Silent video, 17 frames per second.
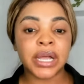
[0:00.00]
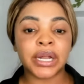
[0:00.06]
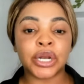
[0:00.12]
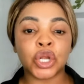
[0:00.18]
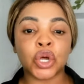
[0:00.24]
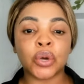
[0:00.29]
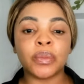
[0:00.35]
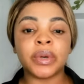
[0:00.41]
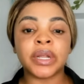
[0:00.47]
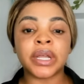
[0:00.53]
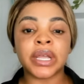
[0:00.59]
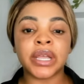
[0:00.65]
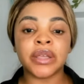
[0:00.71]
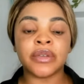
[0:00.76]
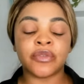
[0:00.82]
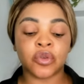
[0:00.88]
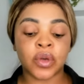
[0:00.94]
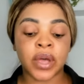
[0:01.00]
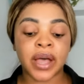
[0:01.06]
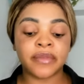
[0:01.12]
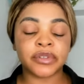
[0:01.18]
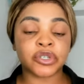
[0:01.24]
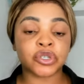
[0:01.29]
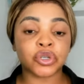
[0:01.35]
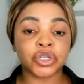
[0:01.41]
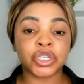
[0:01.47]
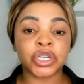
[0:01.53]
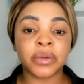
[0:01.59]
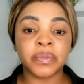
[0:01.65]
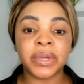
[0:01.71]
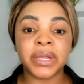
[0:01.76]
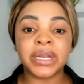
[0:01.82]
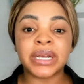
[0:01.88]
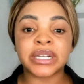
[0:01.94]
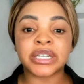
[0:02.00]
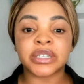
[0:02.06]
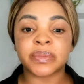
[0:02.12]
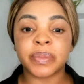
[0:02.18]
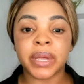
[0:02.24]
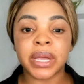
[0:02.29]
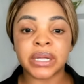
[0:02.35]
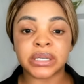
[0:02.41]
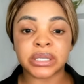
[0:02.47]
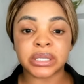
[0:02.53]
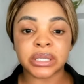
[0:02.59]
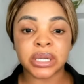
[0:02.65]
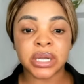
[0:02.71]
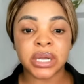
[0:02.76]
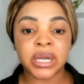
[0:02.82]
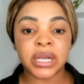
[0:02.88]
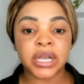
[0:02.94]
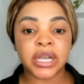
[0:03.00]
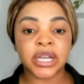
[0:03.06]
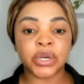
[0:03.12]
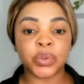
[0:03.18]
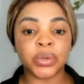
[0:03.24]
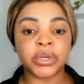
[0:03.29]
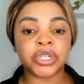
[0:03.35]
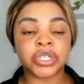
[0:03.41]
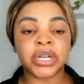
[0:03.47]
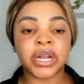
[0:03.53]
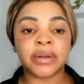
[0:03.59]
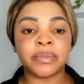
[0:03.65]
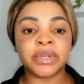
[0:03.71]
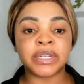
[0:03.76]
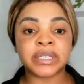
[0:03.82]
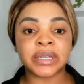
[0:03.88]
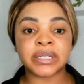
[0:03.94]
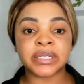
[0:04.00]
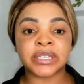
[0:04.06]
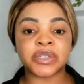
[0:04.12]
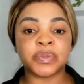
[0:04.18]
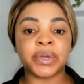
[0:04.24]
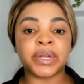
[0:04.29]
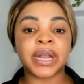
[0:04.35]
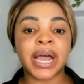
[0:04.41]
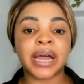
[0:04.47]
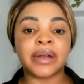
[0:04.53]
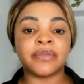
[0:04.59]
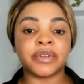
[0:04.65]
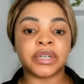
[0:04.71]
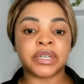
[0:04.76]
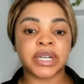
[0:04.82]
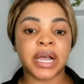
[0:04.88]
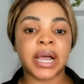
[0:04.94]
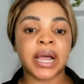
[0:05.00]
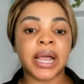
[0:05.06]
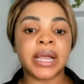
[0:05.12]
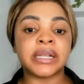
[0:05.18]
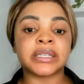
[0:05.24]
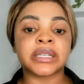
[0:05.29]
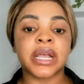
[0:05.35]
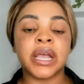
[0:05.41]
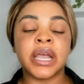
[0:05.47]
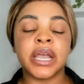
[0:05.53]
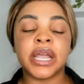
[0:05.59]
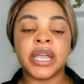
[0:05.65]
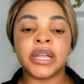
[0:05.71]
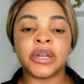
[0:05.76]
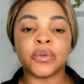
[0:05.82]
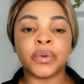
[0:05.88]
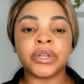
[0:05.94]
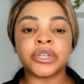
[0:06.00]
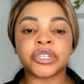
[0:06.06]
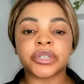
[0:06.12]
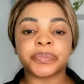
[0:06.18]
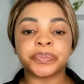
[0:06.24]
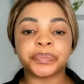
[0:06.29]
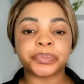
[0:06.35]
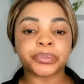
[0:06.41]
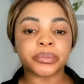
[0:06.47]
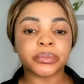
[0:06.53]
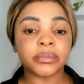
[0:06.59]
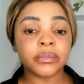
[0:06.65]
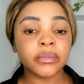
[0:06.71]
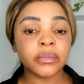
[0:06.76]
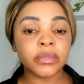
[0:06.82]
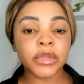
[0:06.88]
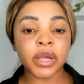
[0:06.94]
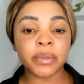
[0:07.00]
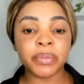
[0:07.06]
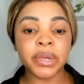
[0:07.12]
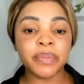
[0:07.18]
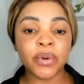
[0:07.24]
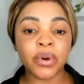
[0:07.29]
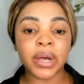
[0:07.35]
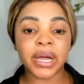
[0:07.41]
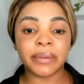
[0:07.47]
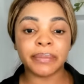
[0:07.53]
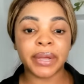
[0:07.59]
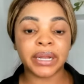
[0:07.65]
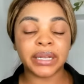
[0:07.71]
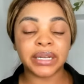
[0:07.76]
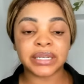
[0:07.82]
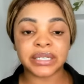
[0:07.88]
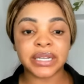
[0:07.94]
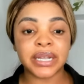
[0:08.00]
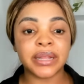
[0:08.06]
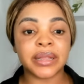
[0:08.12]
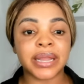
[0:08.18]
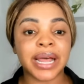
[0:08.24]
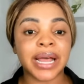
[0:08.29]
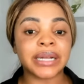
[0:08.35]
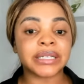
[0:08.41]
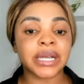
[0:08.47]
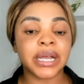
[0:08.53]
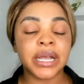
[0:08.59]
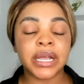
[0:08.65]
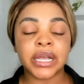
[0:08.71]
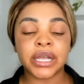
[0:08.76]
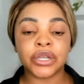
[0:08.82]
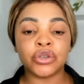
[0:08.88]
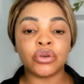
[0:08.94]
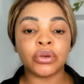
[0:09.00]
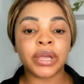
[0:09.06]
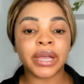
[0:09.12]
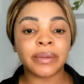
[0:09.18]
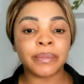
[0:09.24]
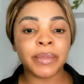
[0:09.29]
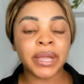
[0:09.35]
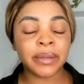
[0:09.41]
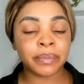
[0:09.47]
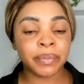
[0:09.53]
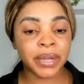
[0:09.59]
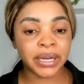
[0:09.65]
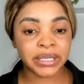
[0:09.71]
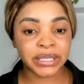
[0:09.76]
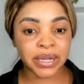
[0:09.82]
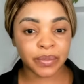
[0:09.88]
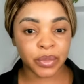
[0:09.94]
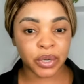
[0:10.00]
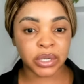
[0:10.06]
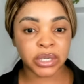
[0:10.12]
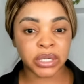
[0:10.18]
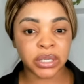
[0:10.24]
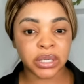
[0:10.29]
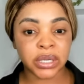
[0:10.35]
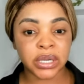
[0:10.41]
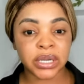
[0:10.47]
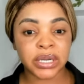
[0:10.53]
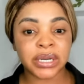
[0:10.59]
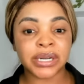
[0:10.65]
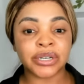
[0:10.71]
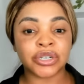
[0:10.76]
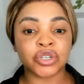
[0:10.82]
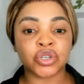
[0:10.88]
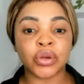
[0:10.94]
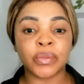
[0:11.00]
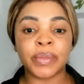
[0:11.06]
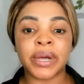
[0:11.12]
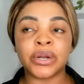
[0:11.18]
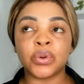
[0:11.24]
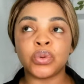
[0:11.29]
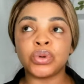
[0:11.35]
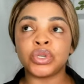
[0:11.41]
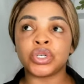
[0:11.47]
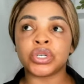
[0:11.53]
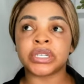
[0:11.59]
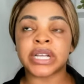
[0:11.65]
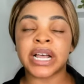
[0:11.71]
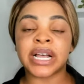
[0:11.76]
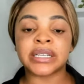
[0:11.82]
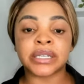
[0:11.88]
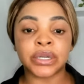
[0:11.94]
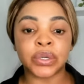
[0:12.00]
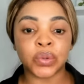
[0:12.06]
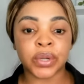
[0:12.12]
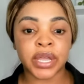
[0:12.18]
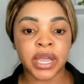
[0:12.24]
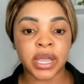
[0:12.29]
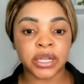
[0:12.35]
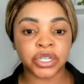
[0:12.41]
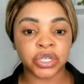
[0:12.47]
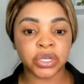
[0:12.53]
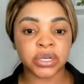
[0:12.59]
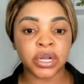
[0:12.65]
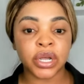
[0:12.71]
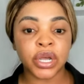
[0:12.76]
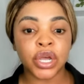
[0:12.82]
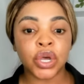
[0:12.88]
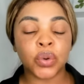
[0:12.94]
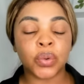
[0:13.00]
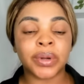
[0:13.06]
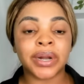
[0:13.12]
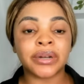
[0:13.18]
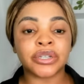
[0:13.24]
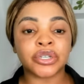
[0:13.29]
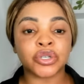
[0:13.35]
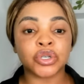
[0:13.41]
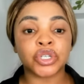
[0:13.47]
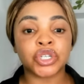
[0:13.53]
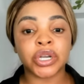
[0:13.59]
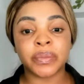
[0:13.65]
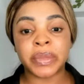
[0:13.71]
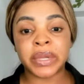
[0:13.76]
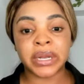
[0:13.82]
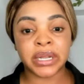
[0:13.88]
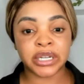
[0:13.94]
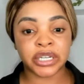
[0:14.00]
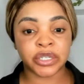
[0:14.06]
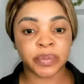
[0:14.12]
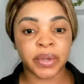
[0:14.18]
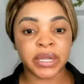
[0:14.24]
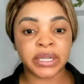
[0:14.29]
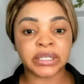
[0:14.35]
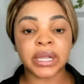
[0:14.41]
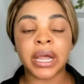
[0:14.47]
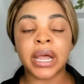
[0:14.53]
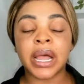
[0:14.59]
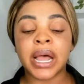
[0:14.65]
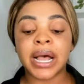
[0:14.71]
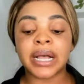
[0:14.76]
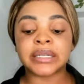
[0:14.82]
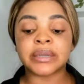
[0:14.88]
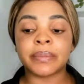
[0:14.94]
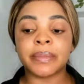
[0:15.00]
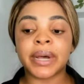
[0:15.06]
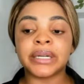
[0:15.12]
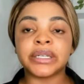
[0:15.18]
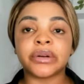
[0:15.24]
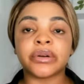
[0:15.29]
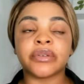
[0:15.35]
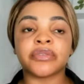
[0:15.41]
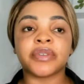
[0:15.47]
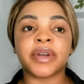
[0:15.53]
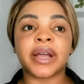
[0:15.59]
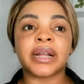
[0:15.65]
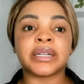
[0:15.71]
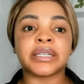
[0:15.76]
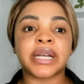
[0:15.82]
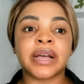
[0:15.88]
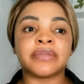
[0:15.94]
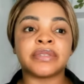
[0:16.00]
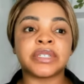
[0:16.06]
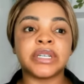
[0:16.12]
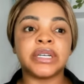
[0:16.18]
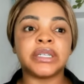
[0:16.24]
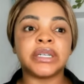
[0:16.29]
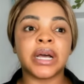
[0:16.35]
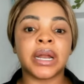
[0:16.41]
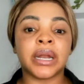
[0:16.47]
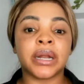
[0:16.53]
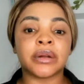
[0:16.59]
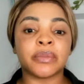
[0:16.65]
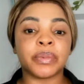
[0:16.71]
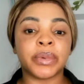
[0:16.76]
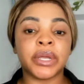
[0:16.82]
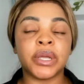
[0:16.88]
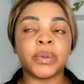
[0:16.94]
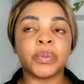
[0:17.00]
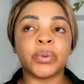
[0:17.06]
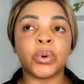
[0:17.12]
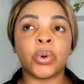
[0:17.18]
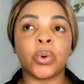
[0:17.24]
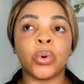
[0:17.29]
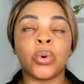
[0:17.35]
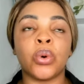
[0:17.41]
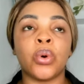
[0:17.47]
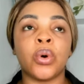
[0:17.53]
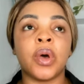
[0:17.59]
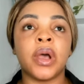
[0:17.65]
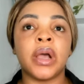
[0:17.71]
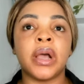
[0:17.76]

normally if you have a social media space in which that business is being advertised, in which people can better see that, you can make better money than somebody who just has a location without a social media space. As a matter of fact, I've seen a lot of people who